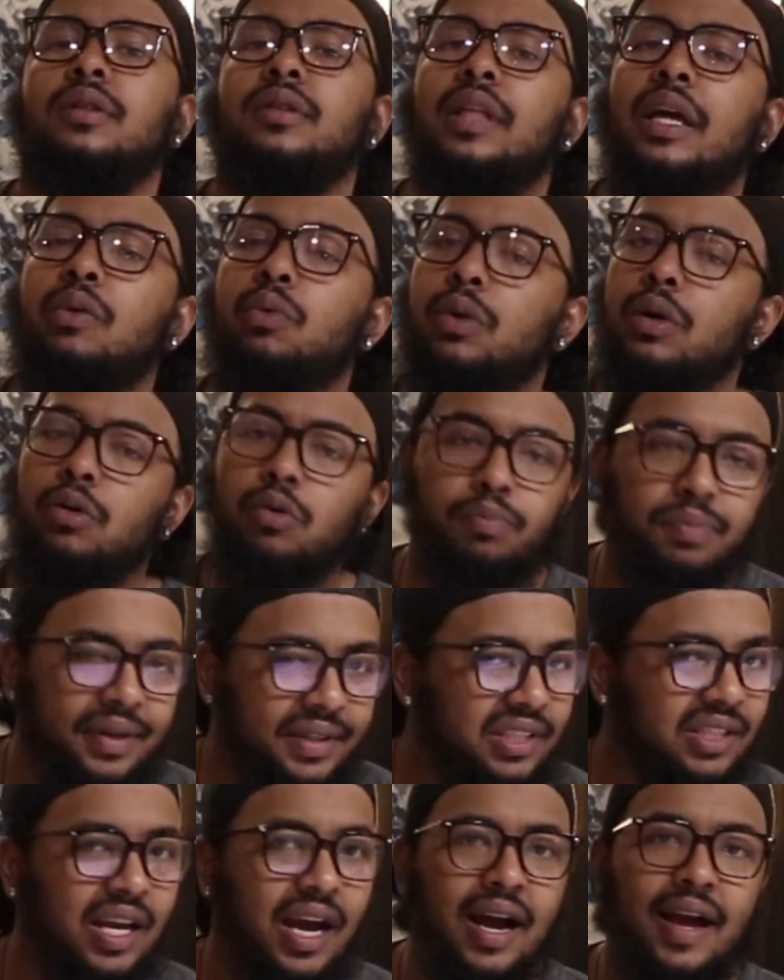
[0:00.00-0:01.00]
They will be
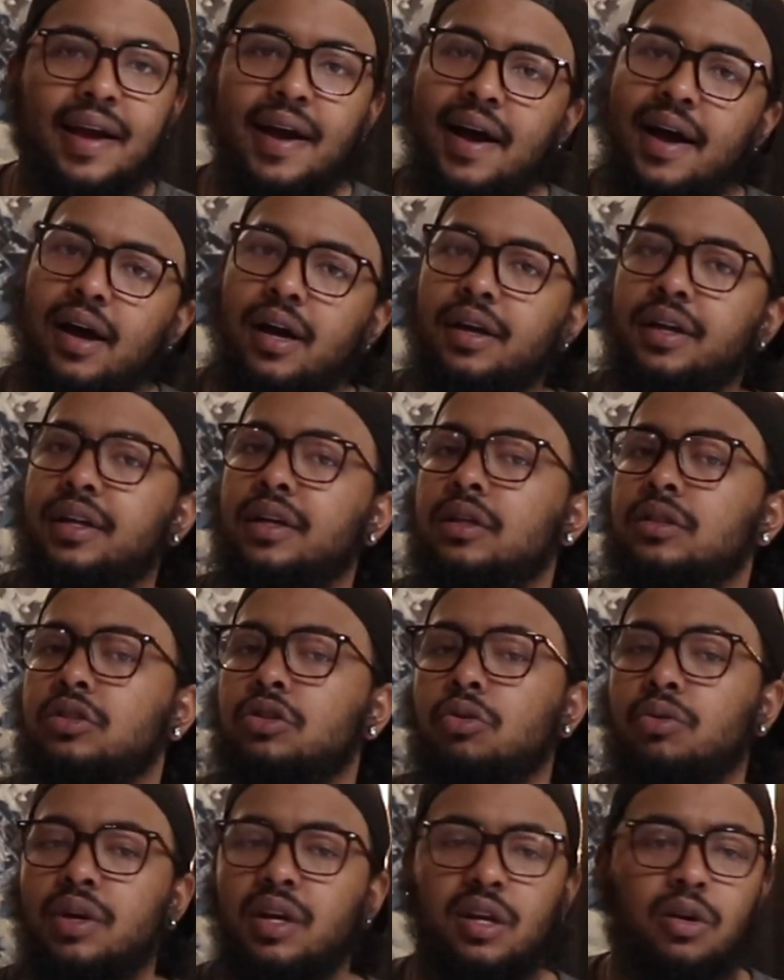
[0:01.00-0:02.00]
sky high.
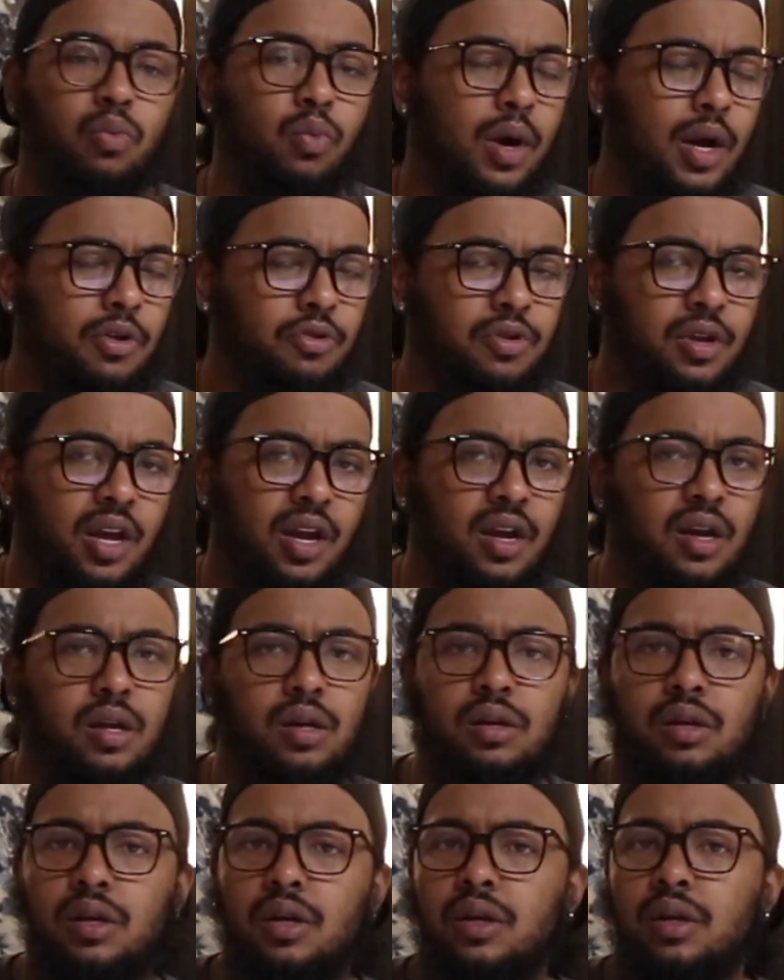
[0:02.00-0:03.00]
So get them while you can.